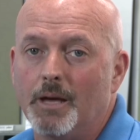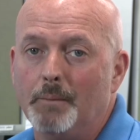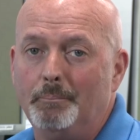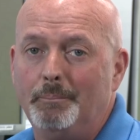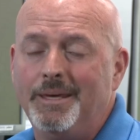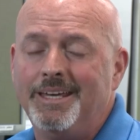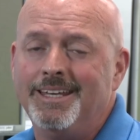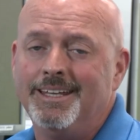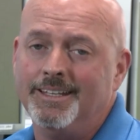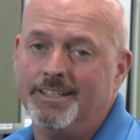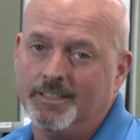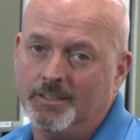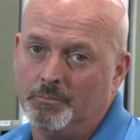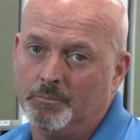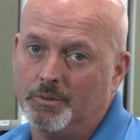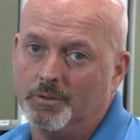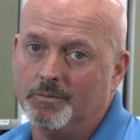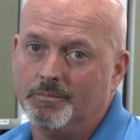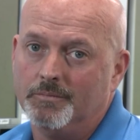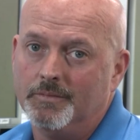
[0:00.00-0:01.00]
a PIN
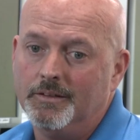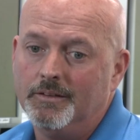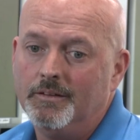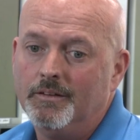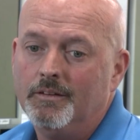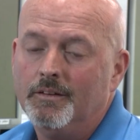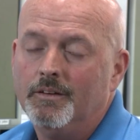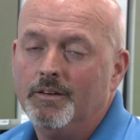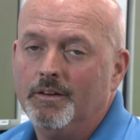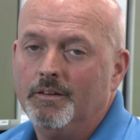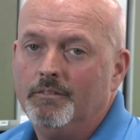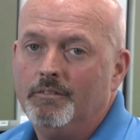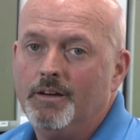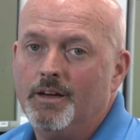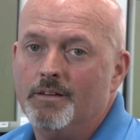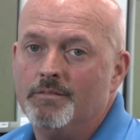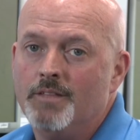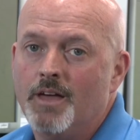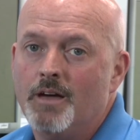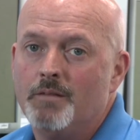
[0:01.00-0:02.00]
number.
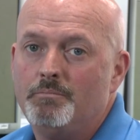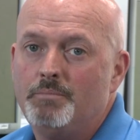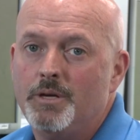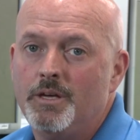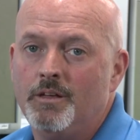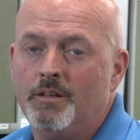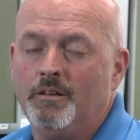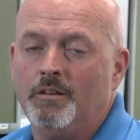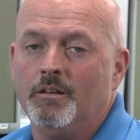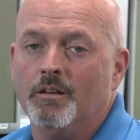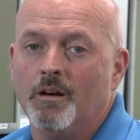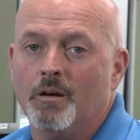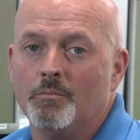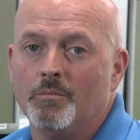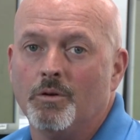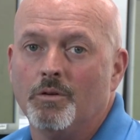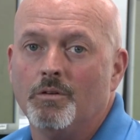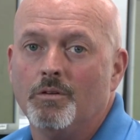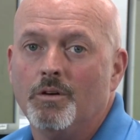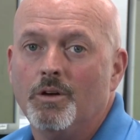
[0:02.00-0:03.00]
And that PIN
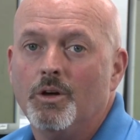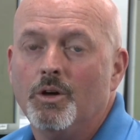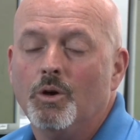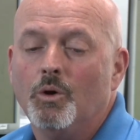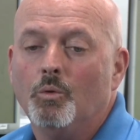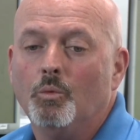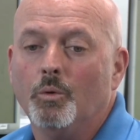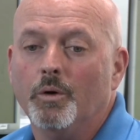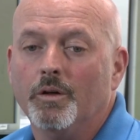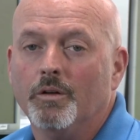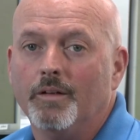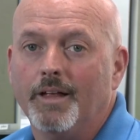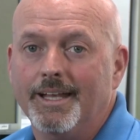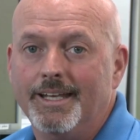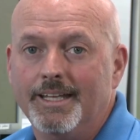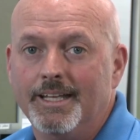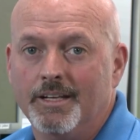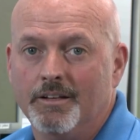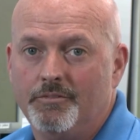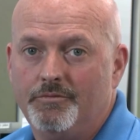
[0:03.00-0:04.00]
number will
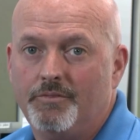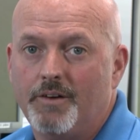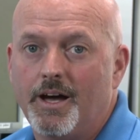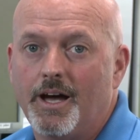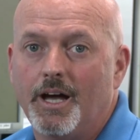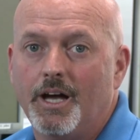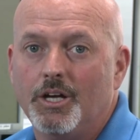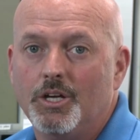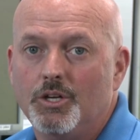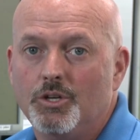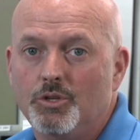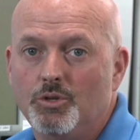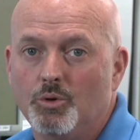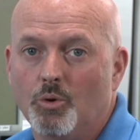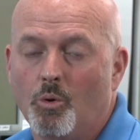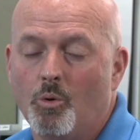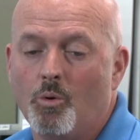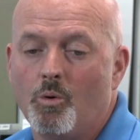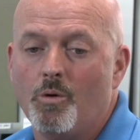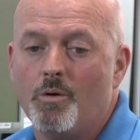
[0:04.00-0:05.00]
identify
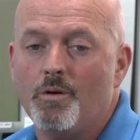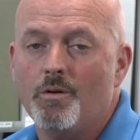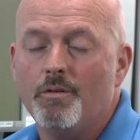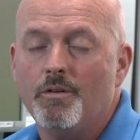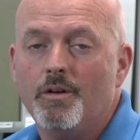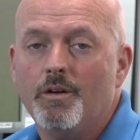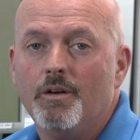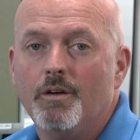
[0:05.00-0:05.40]
your